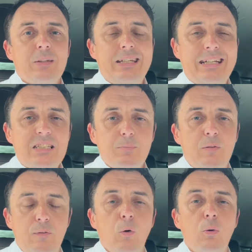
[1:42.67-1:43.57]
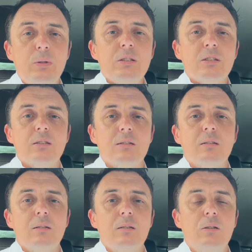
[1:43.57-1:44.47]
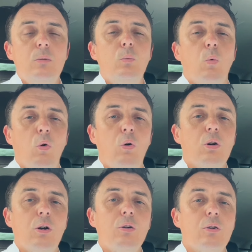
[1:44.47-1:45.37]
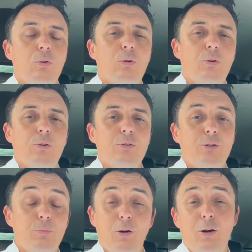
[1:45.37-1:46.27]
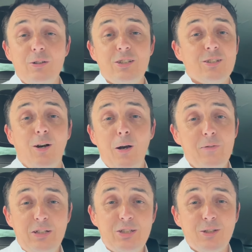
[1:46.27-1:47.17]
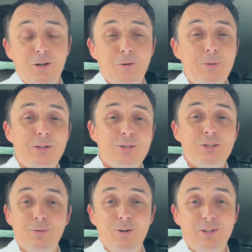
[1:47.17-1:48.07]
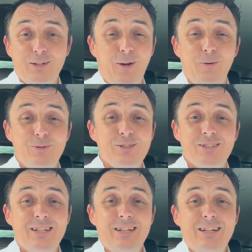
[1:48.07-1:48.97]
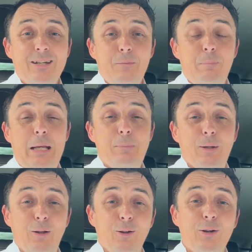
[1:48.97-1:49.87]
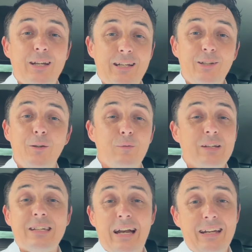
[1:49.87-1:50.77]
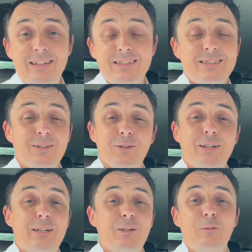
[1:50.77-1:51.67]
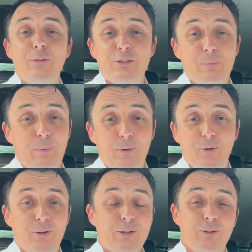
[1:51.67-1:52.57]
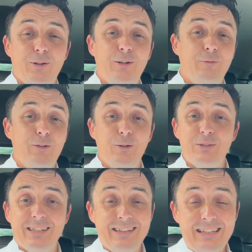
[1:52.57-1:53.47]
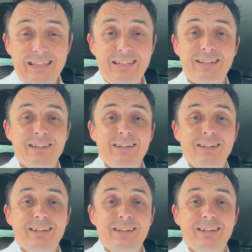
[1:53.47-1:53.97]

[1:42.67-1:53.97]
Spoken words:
it's a performance. You walk on court. You are the star of the show because you are the coach. People are looking at you for guidance. They're looking at you for support. They're looking for you to lead.